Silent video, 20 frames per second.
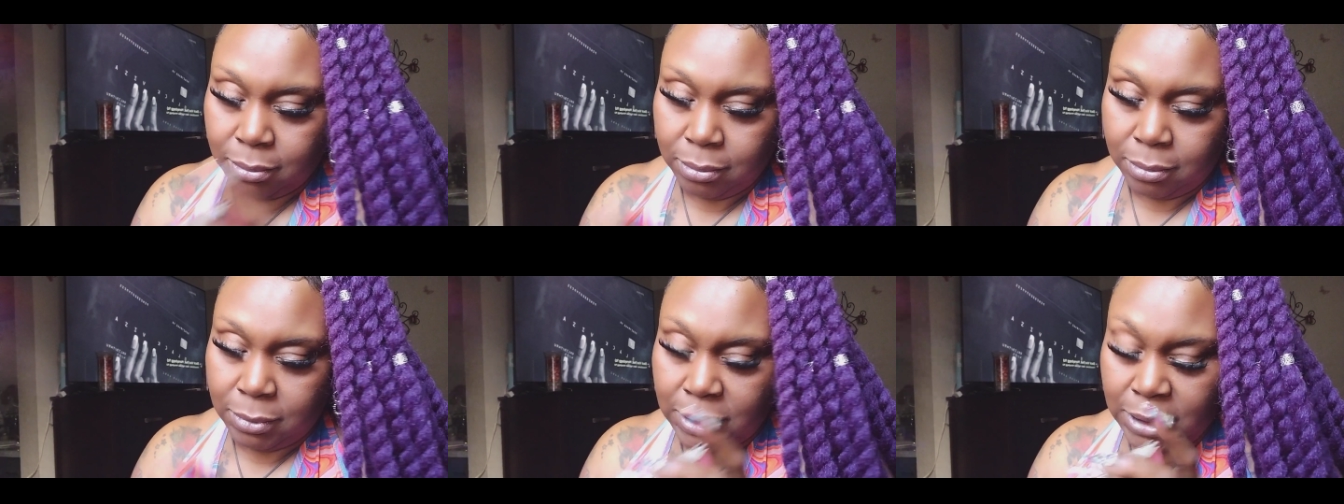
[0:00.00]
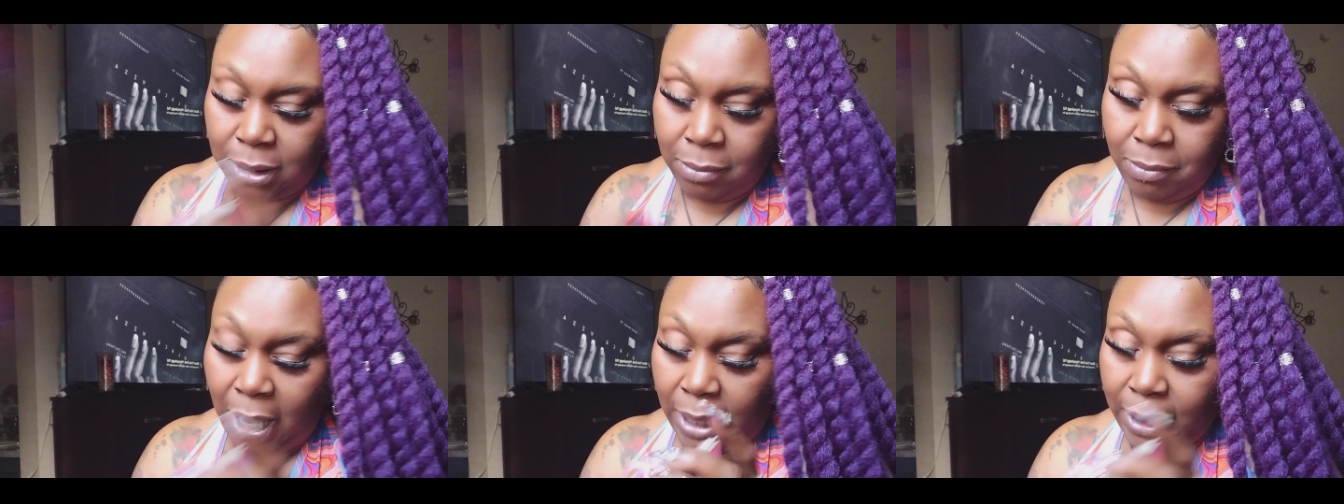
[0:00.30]

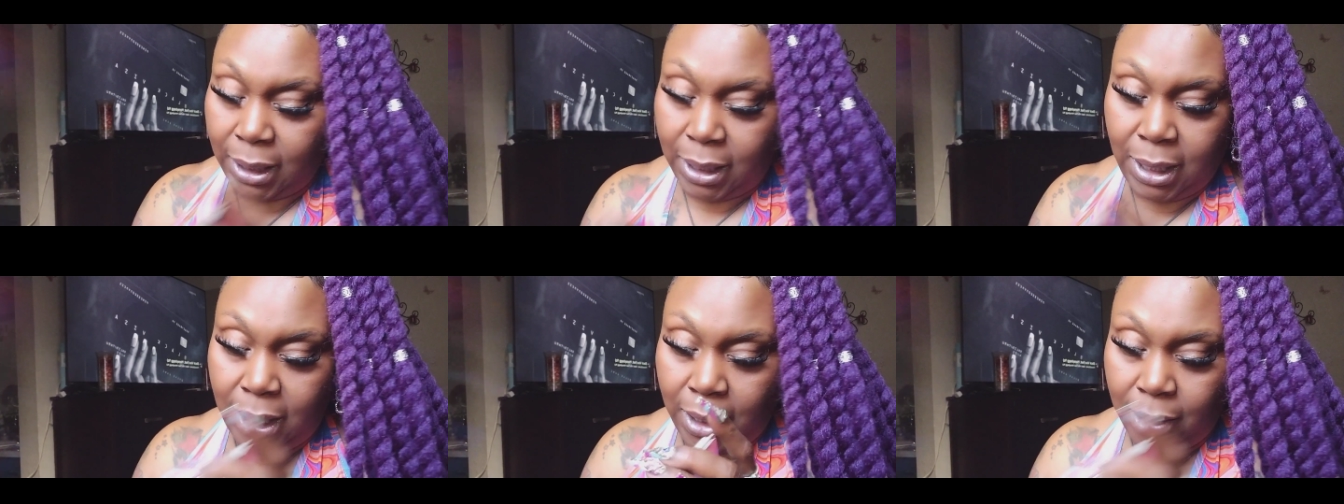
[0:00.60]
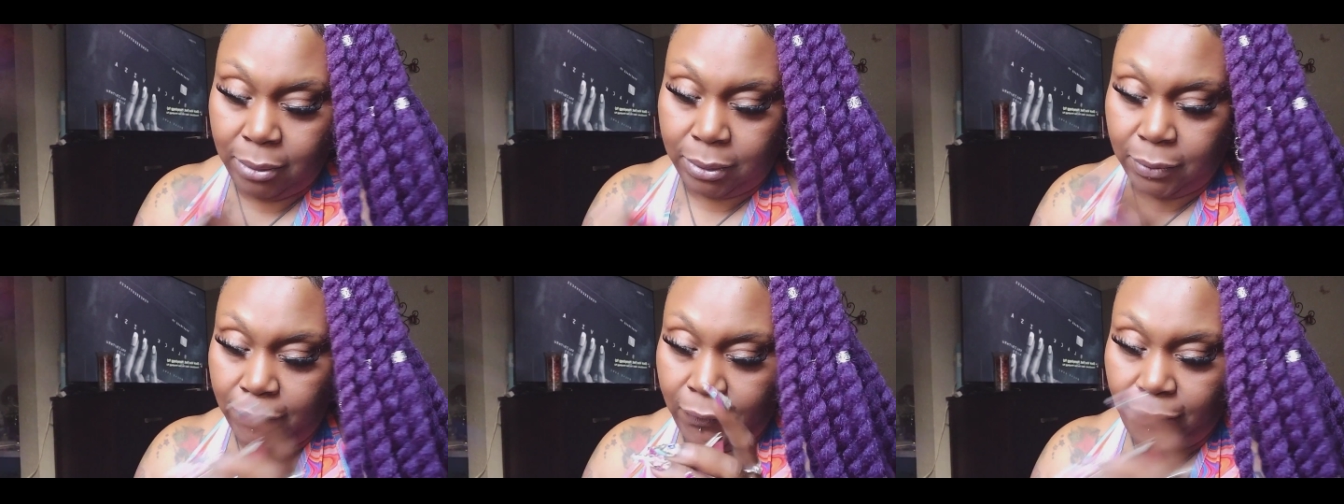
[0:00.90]
Somebody
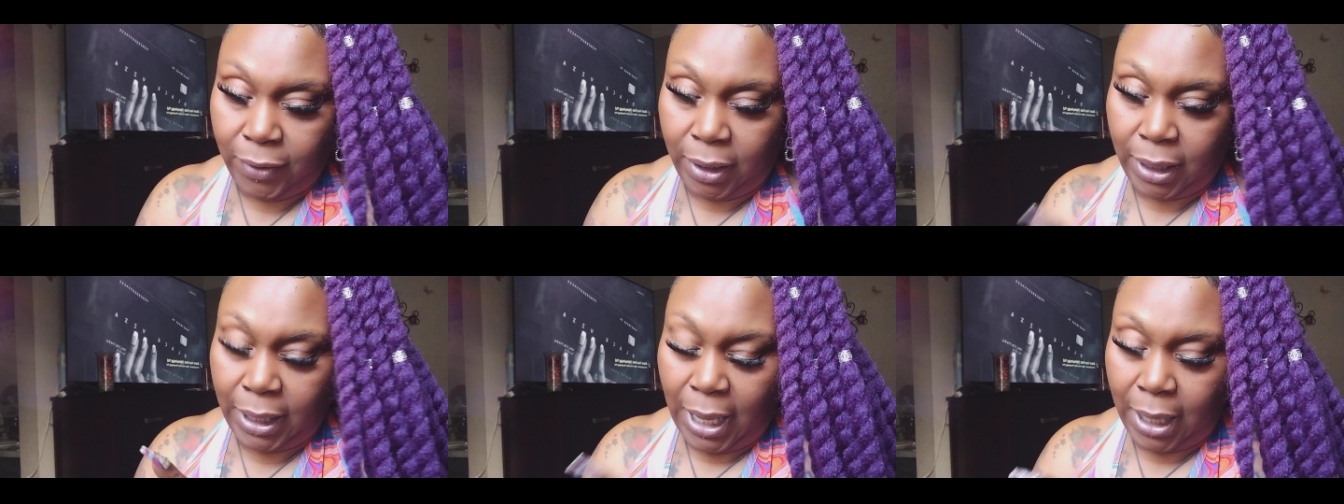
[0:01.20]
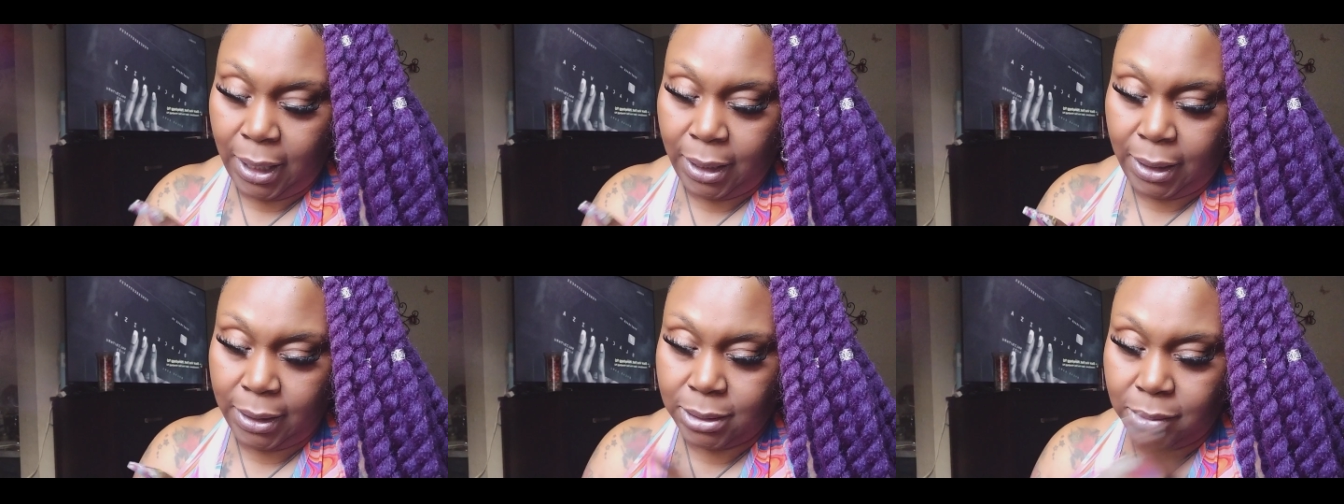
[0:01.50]
killed the fuck
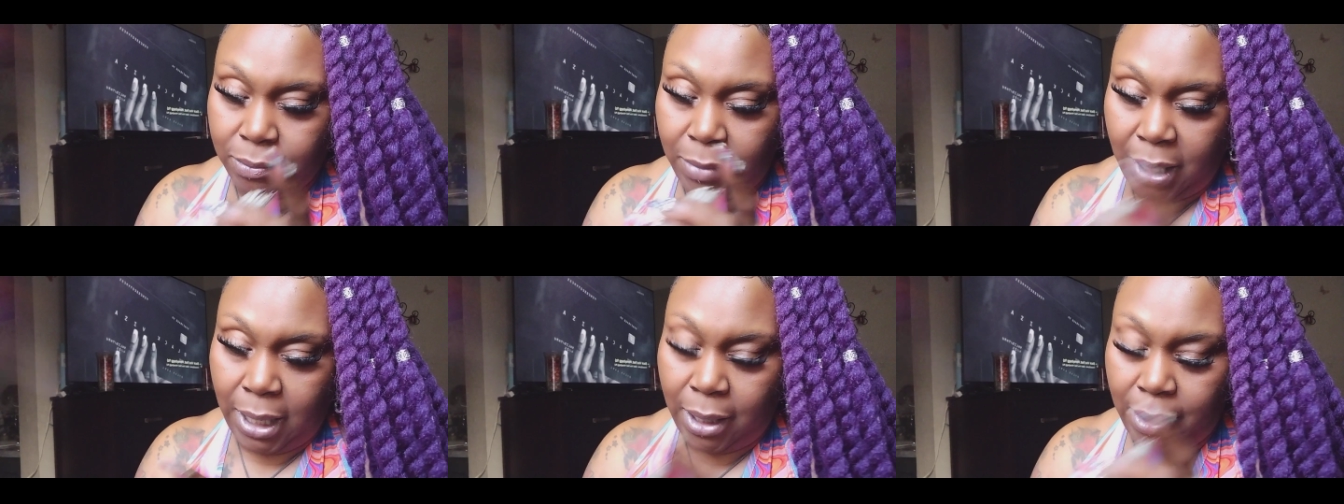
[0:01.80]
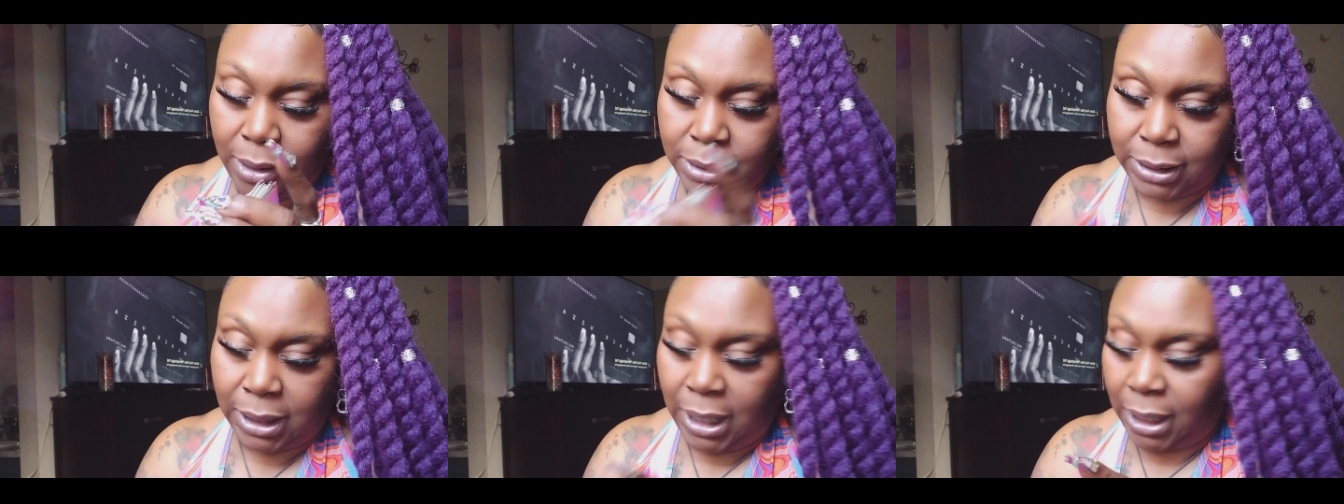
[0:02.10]
out of this
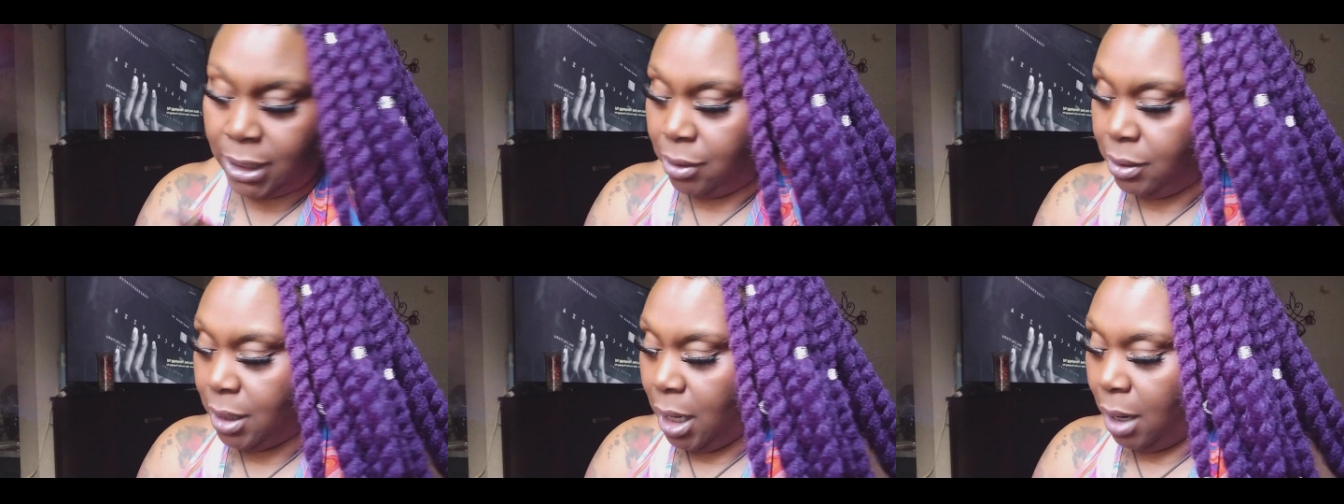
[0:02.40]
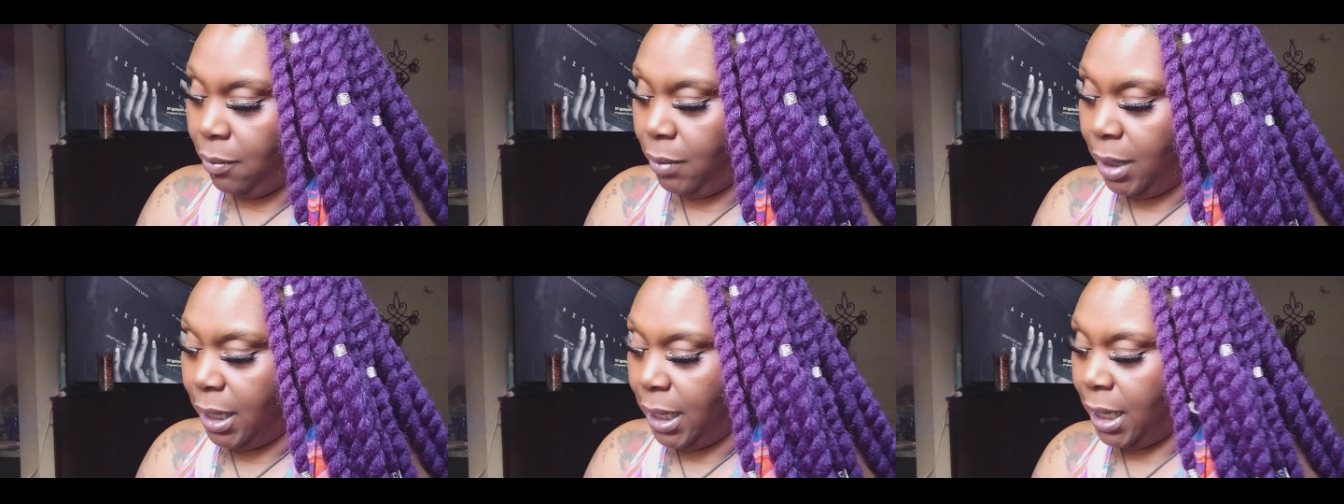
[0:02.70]
marriage. And now, you
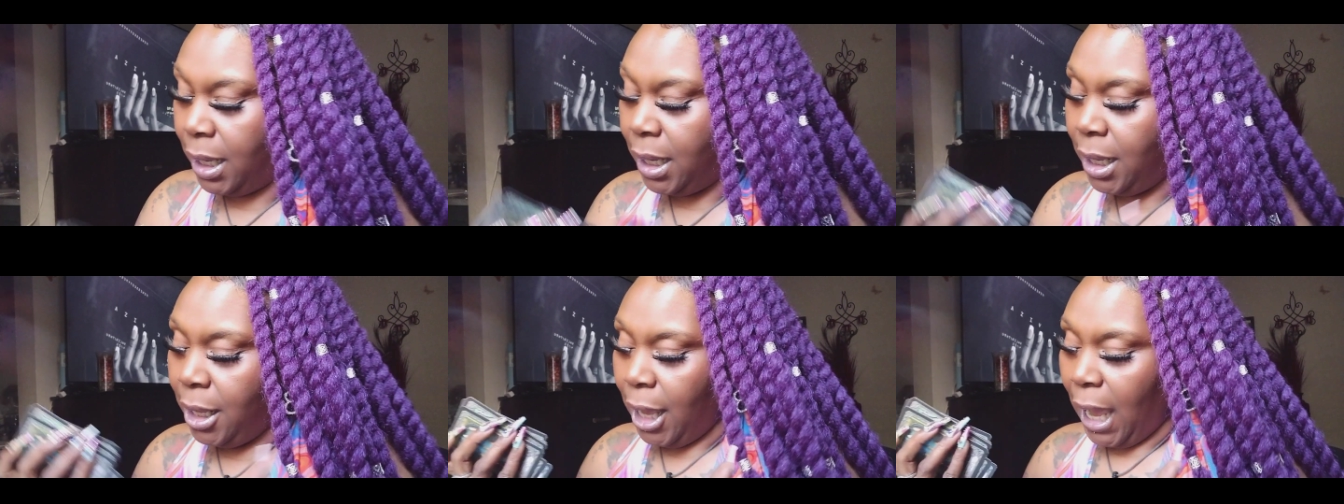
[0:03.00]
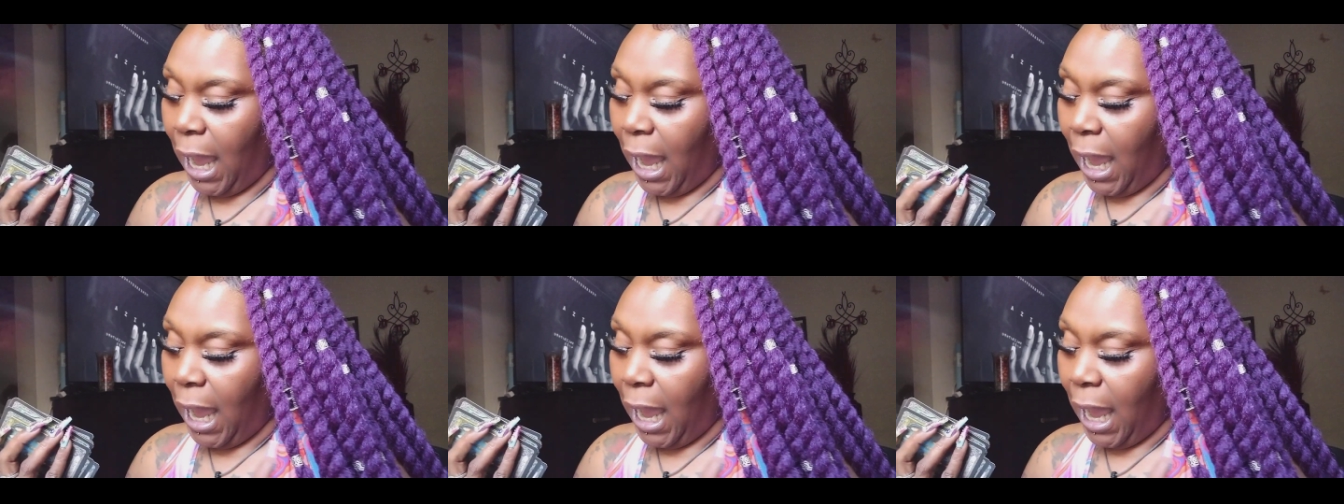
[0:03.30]
know what?